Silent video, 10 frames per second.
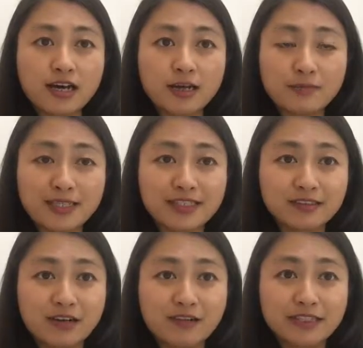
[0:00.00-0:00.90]

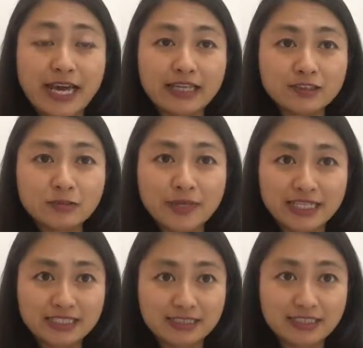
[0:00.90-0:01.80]
being on an annual
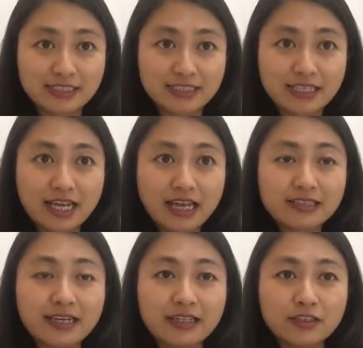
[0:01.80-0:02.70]
basis,
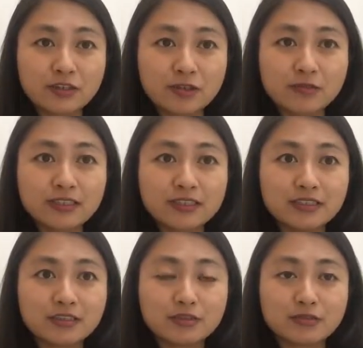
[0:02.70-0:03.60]
then you only
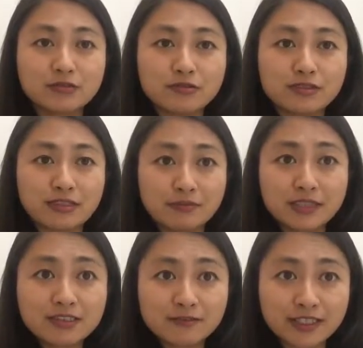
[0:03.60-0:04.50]
need to
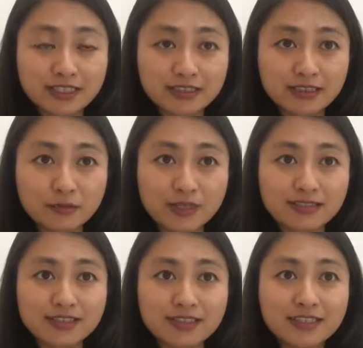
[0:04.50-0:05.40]
submit a VAT
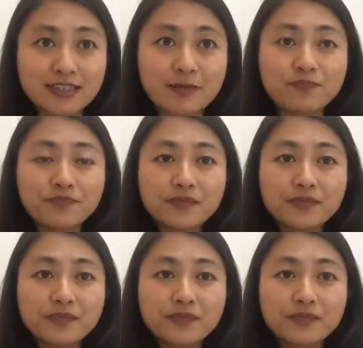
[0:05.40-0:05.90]
once a year.